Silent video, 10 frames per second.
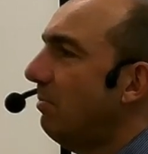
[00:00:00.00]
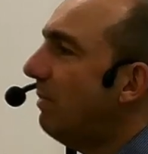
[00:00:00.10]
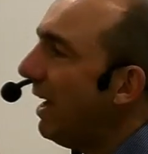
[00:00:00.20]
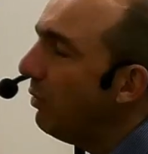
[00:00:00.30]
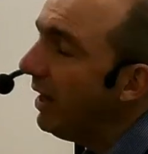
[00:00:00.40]

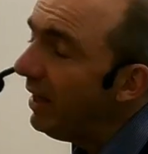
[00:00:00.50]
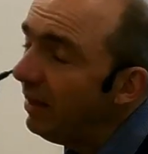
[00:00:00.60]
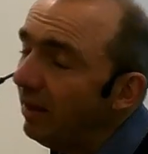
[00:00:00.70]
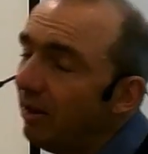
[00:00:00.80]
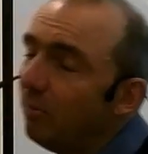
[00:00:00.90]
May we
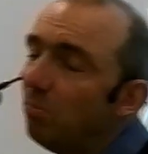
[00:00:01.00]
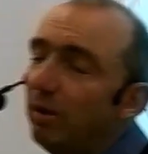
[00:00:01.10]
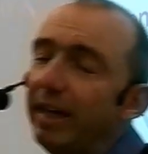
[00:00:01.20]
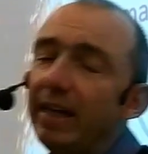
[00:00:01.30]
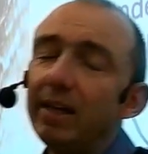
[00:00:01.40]

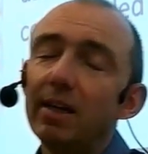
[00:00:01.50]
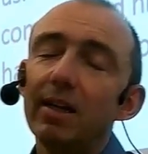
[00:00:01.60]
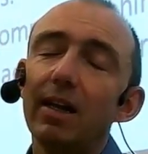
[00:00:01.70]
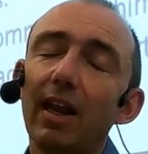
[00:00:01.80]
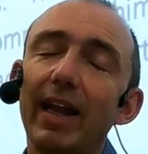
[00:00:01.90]
be
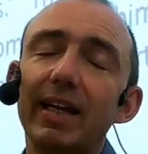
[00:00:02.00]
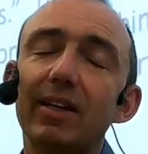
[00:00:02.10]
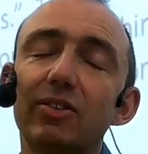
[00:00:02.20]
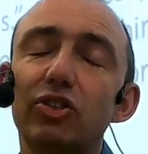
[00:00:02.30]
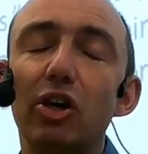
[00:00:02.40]

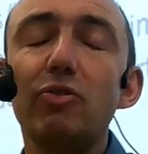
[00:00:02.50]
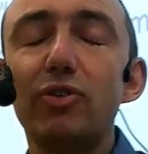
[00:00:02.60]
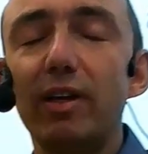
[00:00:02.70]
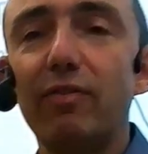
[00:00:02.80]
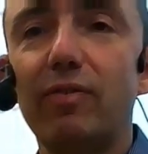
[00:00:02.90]
like
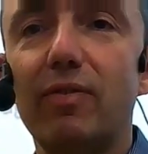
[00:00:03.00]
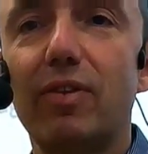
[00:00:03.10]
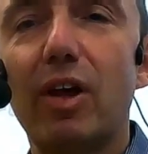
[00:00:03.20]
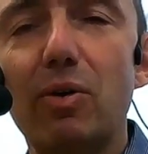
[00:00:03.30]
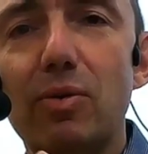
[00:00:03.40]
Joseph,
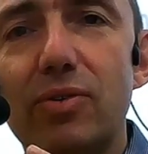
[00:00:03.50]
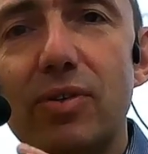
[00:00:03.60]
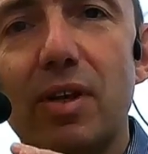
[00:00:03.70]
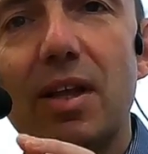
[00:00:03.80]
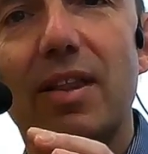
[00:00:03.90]
those
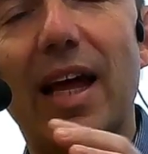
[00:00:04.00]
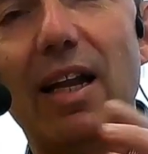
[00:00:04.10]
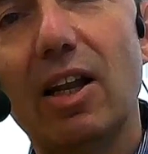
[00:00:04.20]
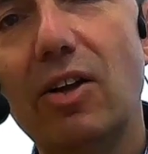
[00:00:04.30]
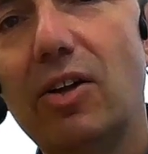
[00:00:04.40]
that
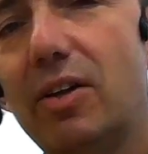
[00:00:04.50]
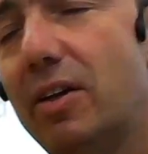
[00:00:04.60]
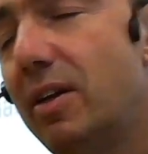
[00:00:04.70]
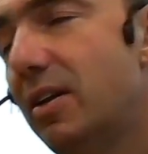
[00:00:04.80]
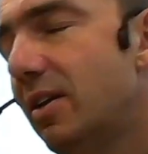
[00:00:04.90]
learn
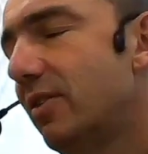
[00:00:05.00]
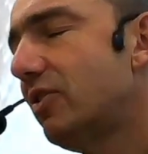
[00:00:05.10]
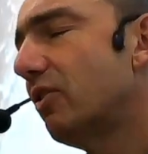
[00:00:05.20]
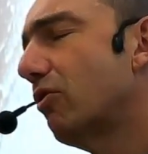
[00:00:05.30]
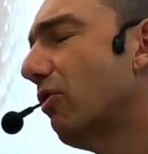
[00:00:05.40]

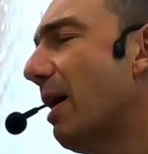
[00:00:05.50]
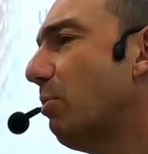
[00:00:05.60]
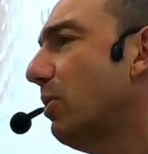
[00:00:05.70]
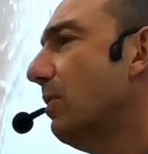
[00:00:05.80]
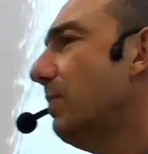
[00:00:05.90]
to
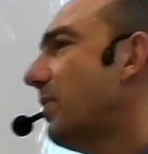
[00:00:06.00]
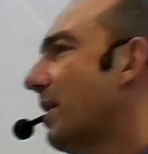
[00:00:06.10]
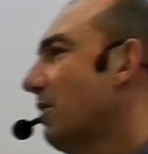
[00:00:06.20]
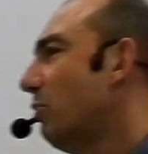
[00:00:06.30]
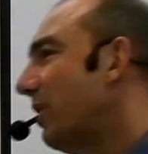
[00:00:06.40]
grapple
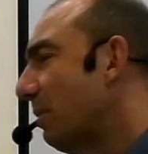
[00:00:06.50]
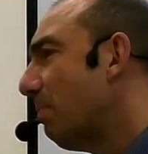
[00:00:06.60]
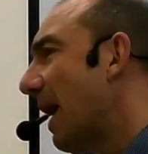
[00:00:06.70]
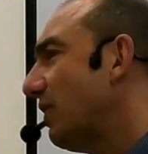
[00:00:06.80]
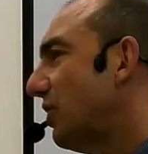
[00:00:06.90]
with the
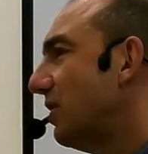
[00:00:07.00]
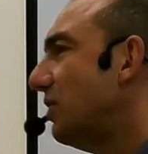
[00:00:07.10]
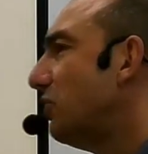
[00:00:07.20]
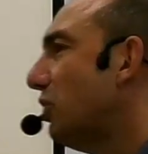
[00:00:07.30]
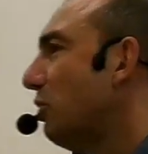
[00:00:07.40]
passion
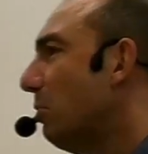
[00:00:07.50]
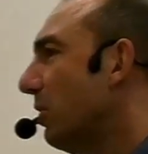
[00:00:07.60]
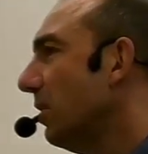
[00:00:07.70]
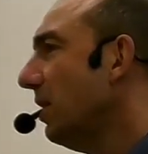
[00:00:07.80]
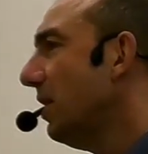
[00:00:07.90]
and
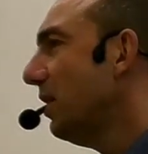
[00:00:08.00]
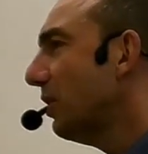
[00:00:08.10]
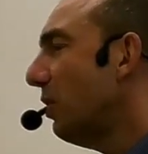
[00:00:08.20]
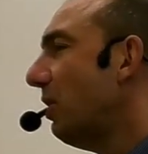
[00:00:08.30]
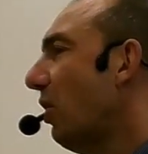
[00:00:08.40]
turmoil
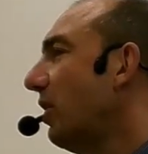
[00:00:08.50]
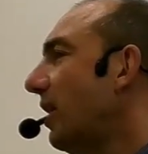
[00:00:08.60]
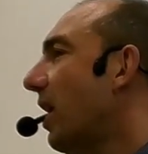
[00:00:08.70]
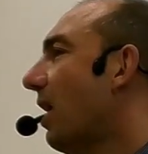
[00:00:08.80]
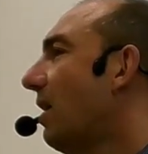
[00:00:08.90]
going on
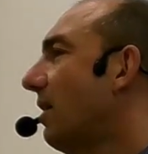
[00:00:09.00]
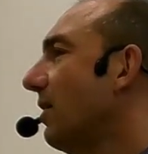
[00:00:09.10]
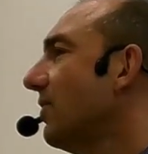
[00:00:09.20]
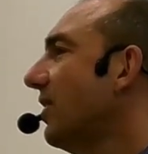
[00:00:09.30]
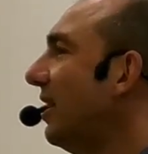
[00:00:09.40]
in our
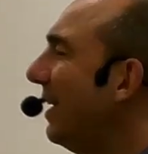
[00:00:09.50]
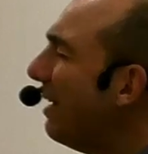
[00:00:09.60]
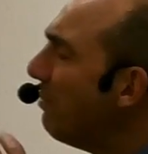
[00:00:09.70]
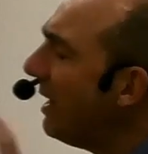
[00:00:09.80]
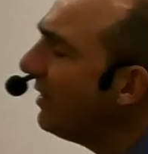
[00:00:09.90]
hearts, and then in the
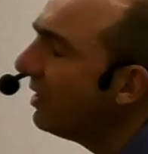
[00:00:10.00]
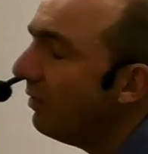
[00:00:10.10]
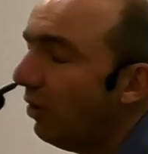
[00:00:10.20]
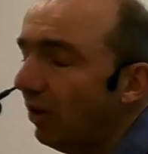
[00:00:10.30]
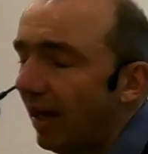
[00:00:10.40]
midst
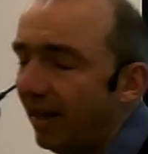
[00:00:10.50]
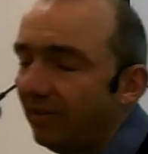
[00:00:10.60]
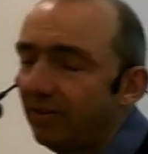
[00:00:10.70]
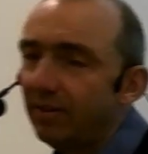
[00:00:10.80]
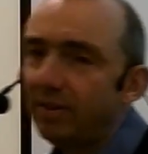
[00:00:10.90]
of all that,